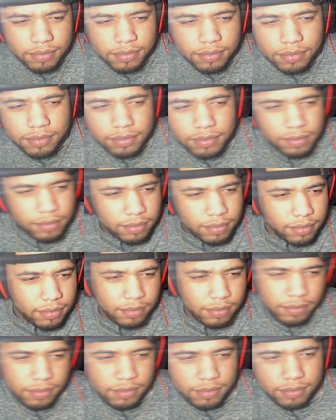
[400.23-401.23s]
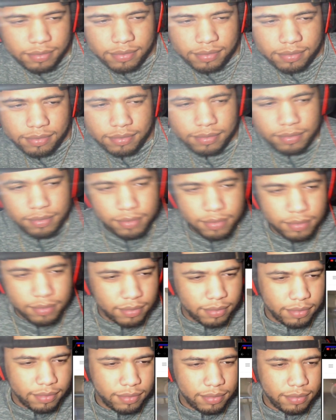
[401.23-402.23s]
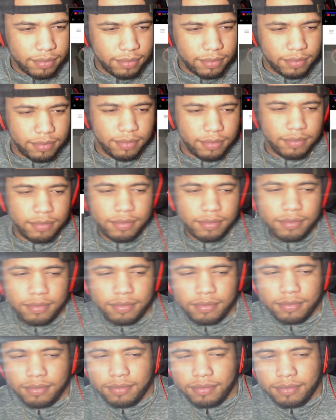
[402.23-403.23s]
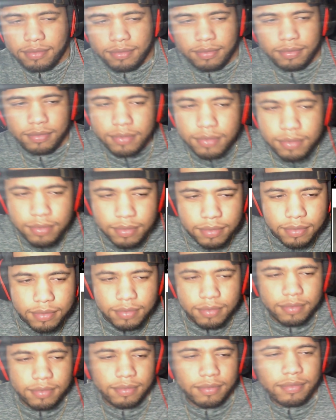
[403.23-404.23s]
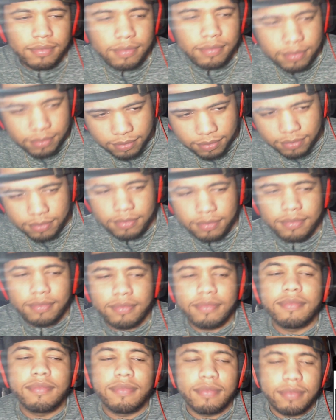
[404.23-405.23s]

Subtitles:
I'm going to tunnel you down, and I'm going to keep picking and poking until I catch you guys slipping.